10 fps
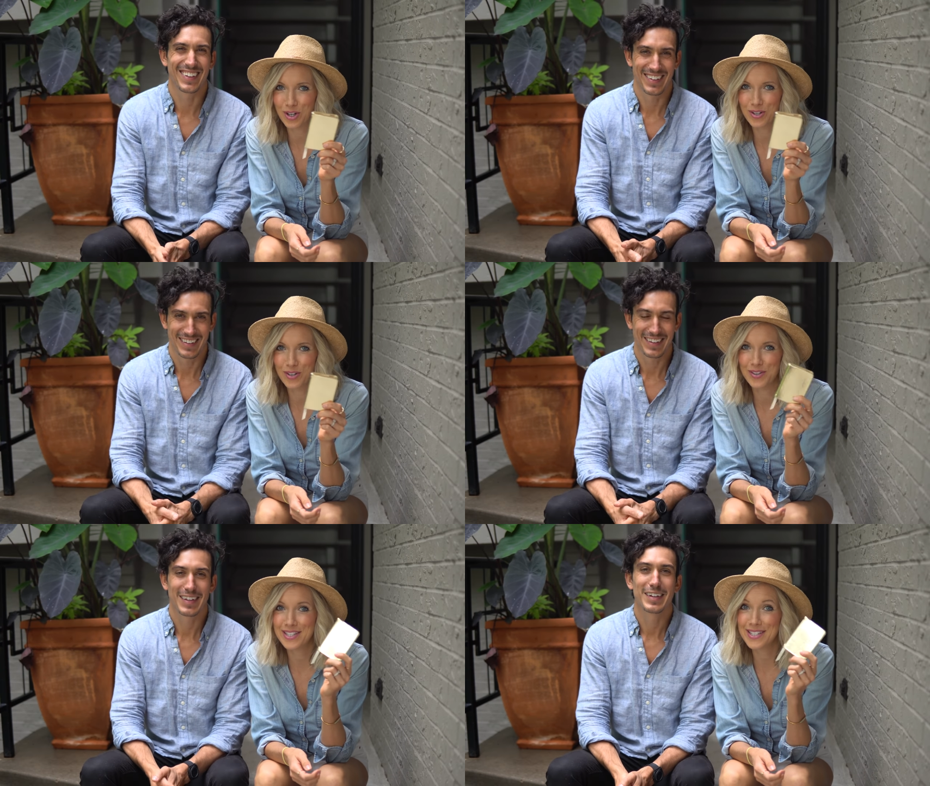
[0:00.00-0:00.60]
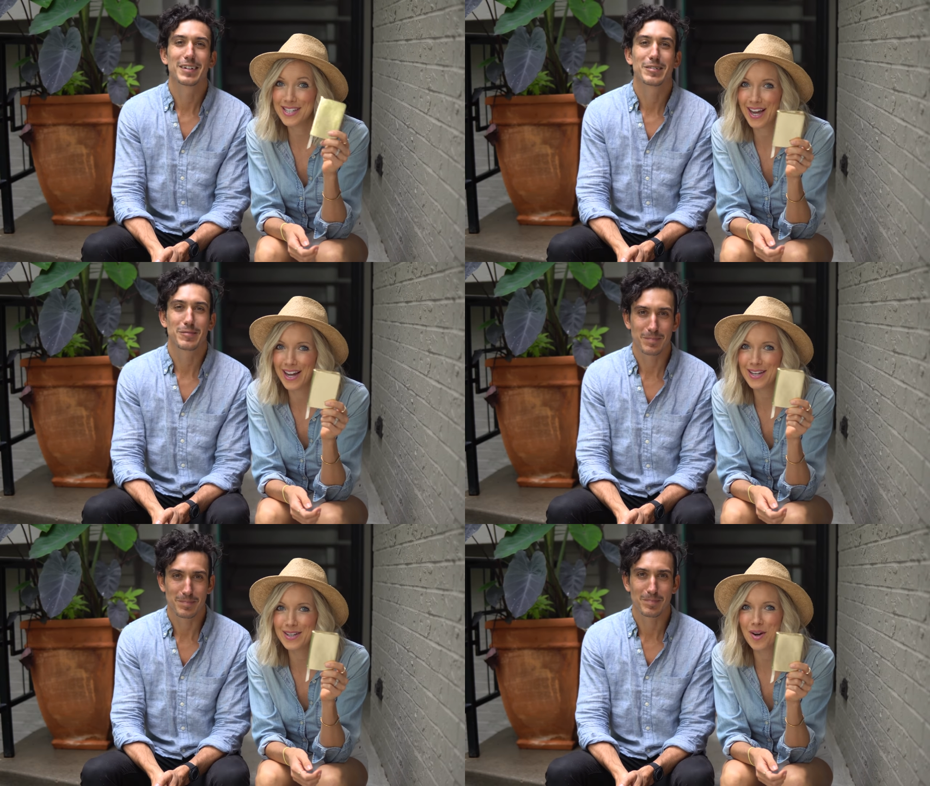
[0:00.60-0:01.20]
Speaker 1: journal. This
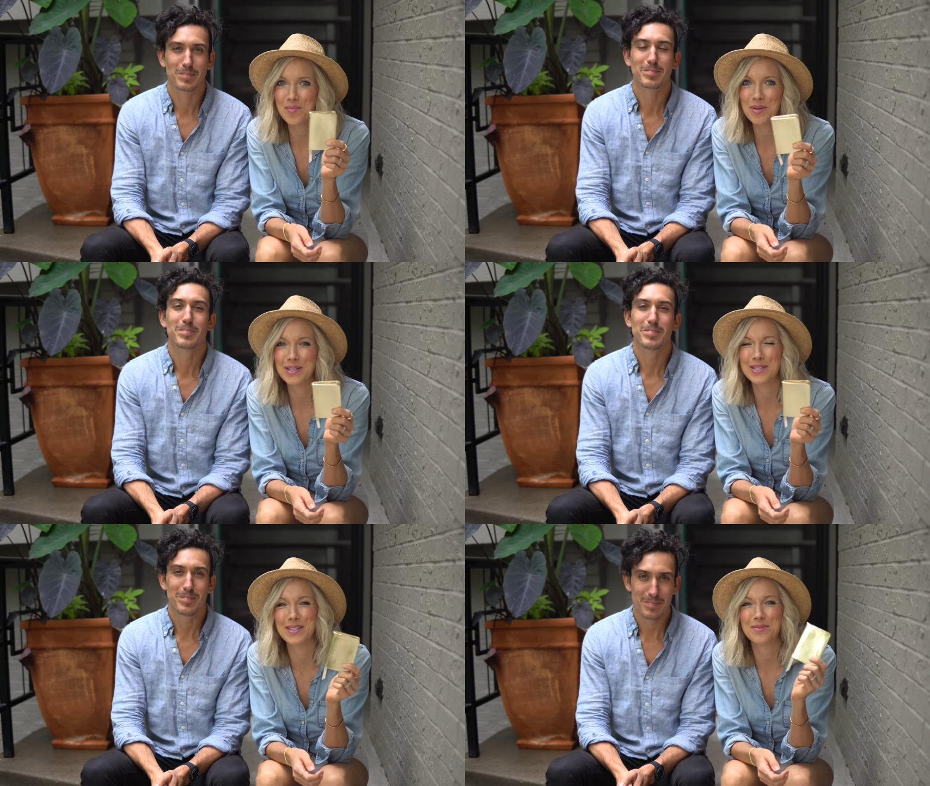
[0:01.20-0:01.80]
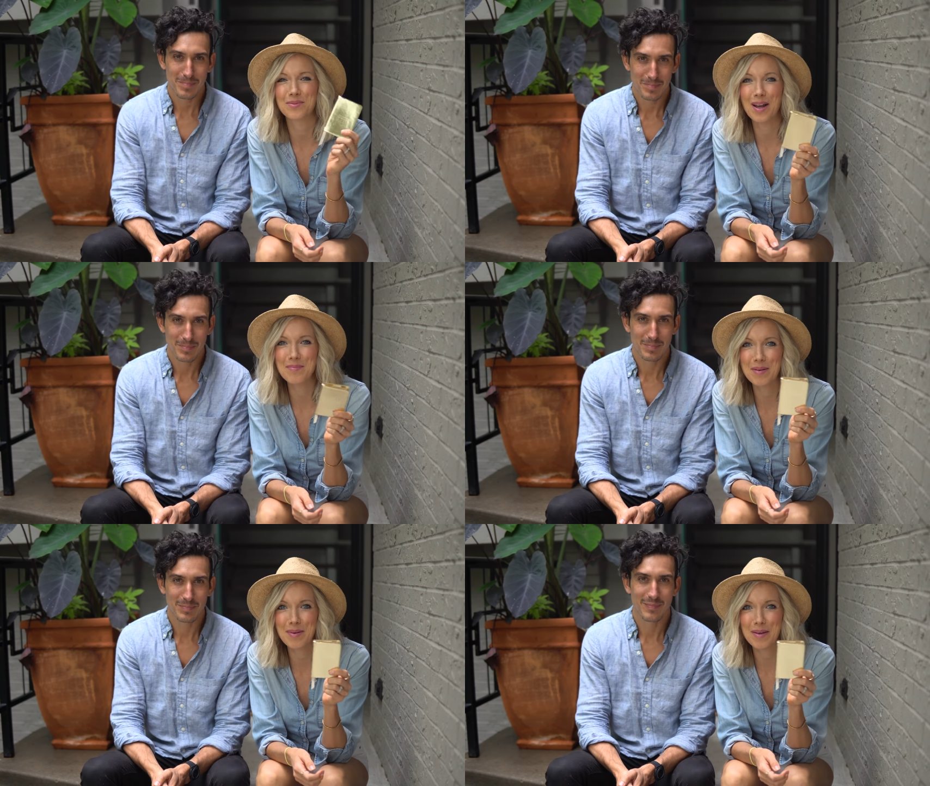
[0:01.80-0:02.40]
tiny notebook sits
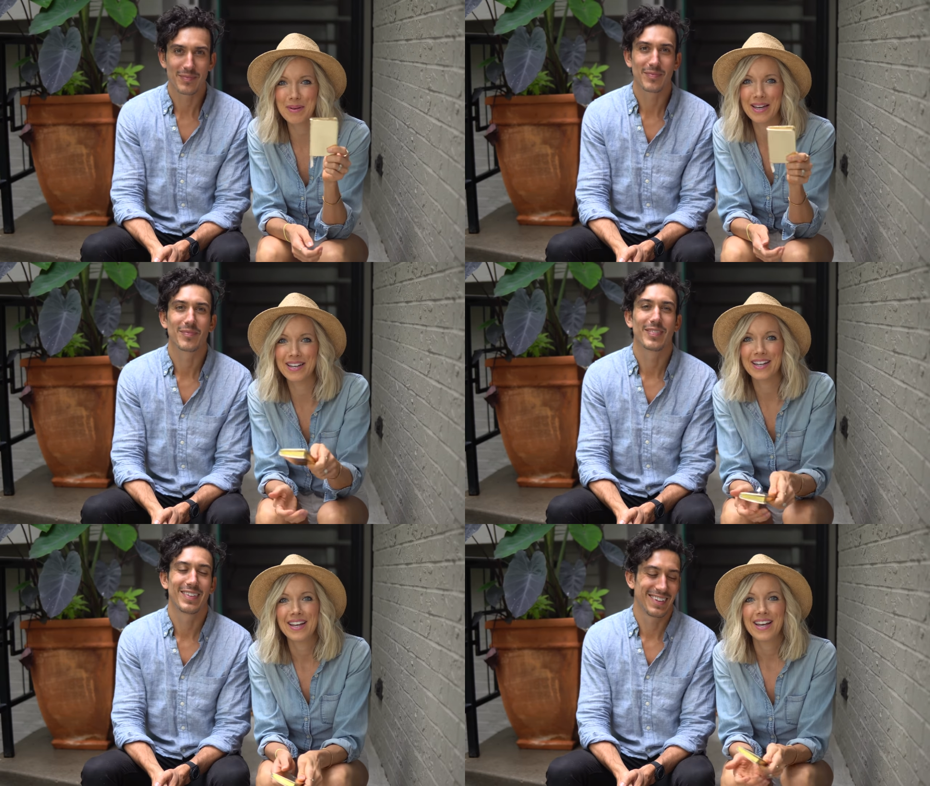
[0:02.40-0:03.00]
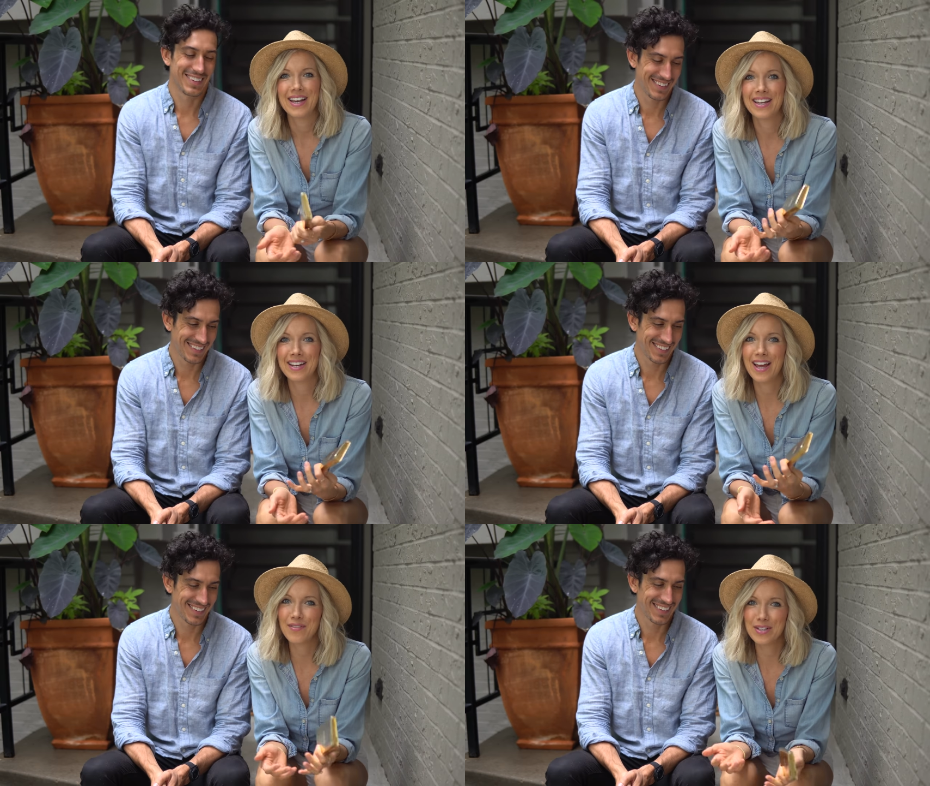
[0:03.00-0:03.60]
right by my bed
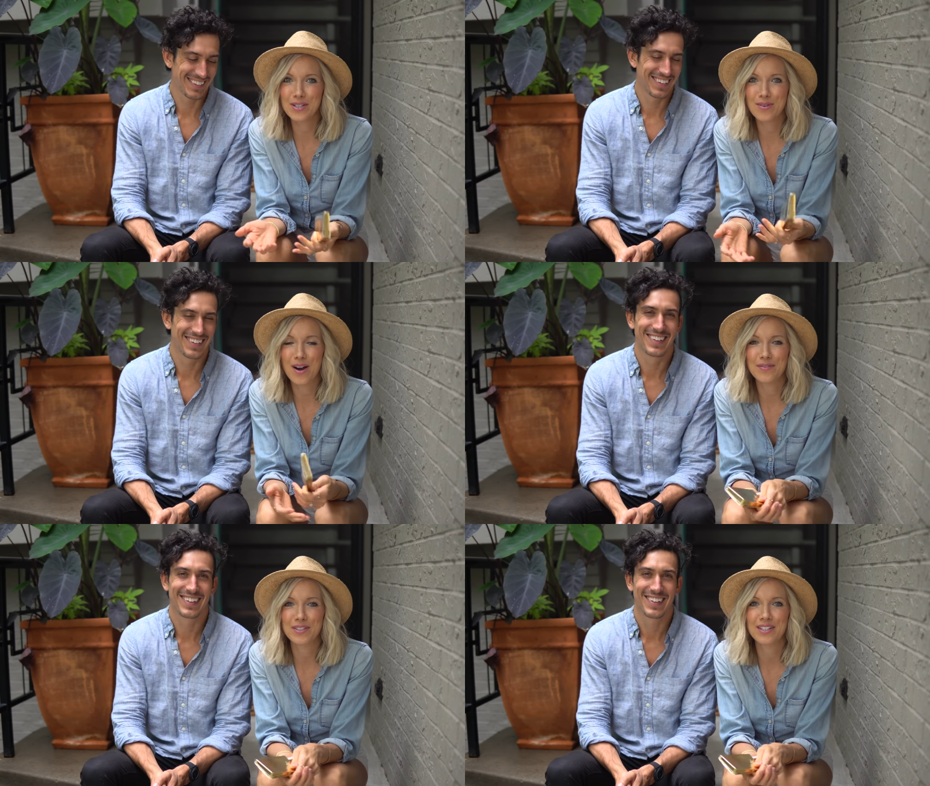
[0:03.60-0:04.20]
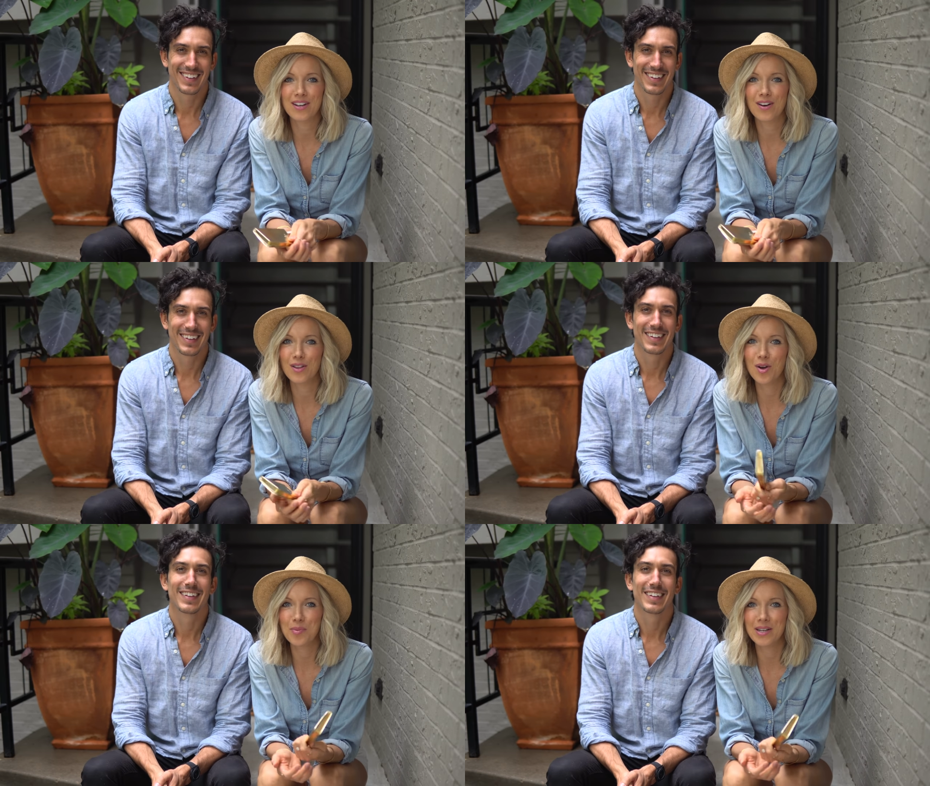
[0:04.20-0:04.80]
and every so often
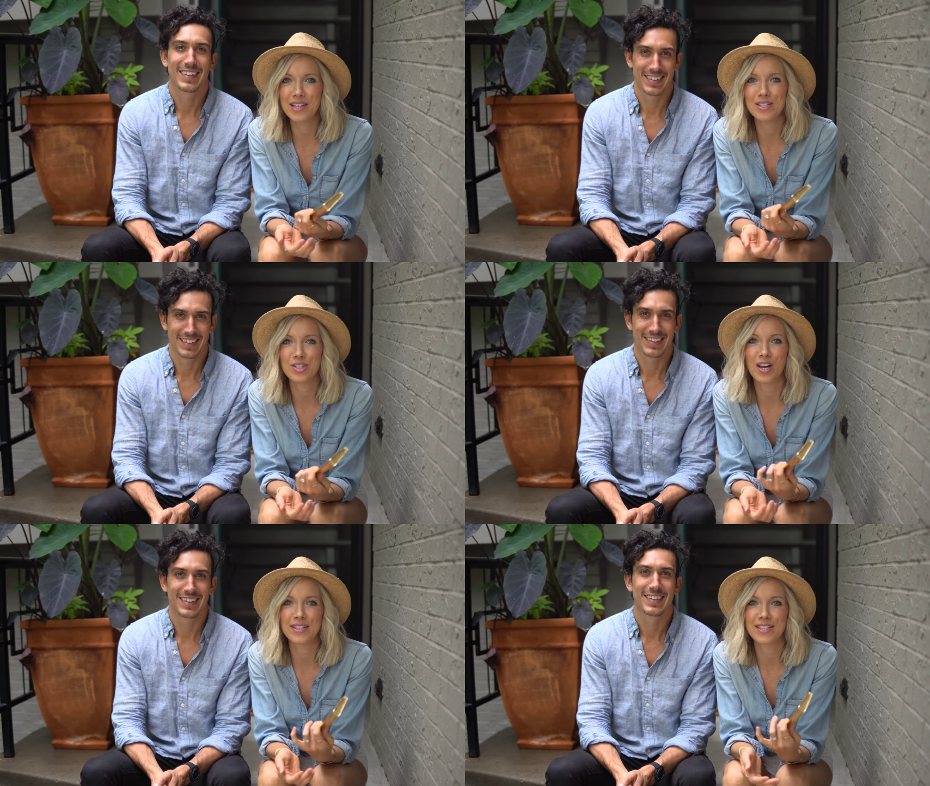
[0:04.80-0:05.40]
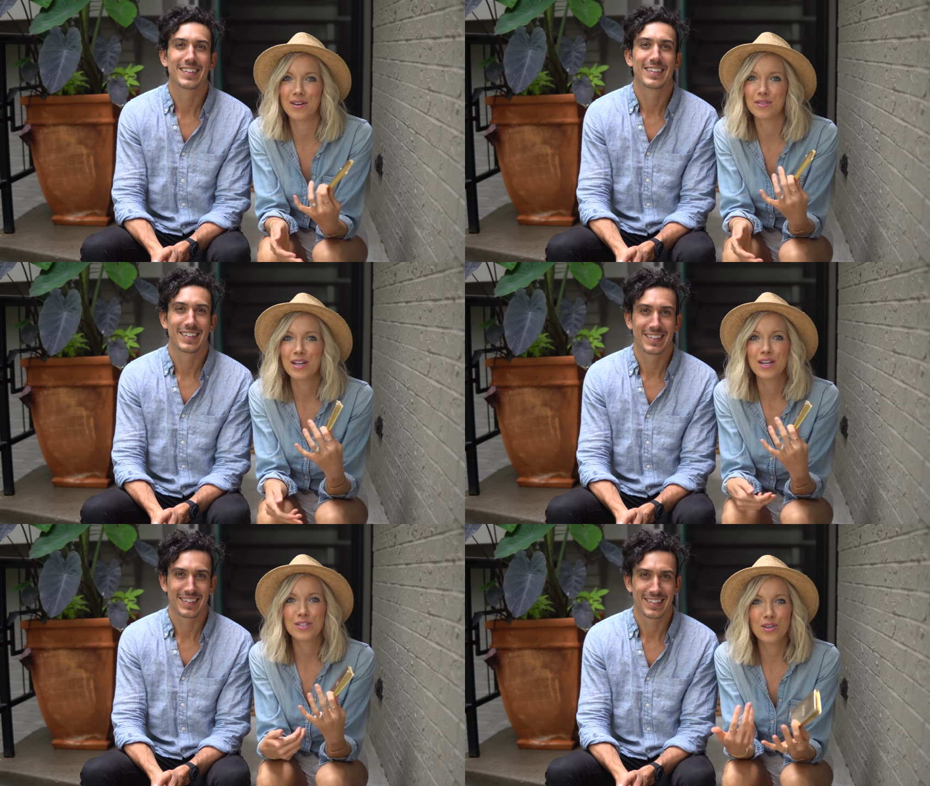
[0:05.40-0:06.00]
I'll open it and jot down
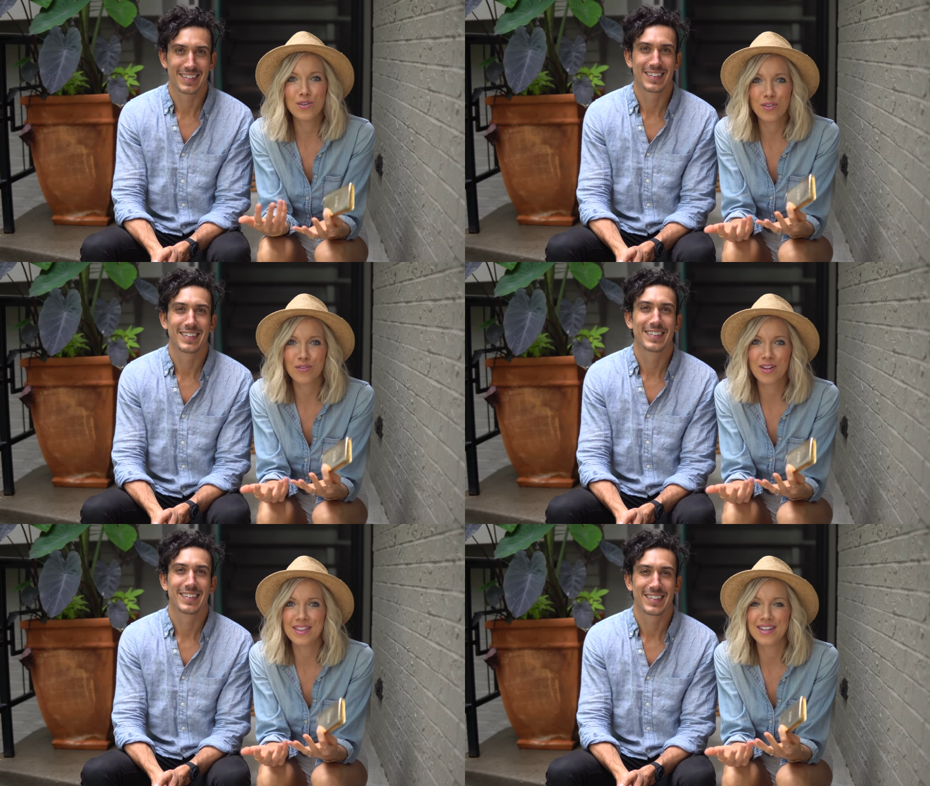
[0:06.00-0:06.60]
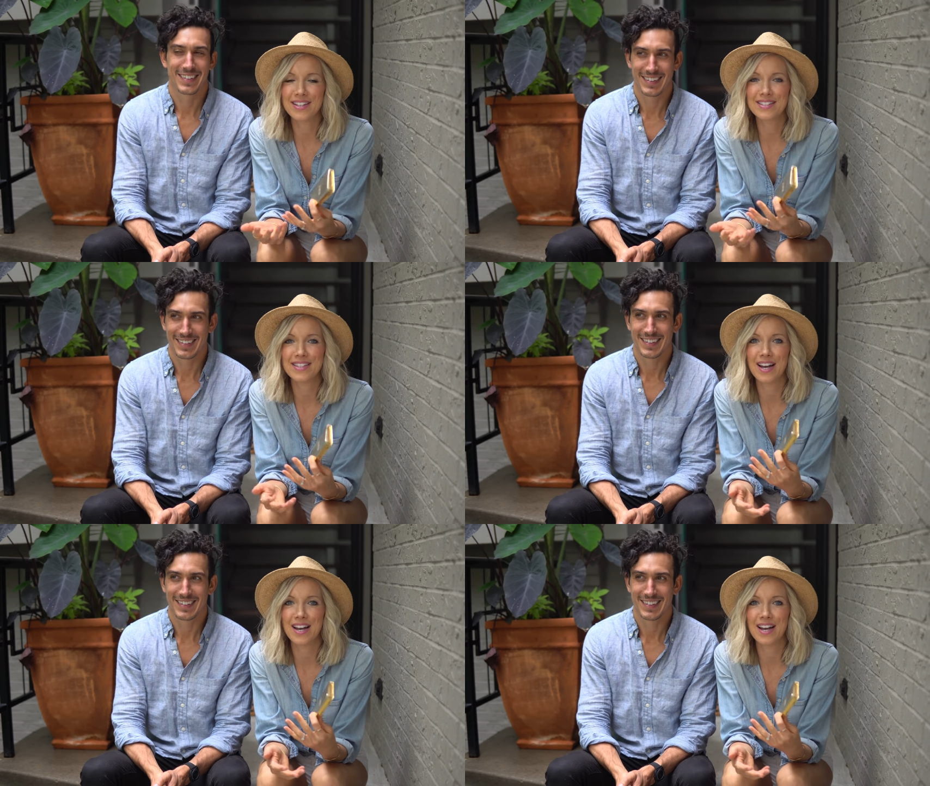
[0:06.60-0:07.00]
two to three things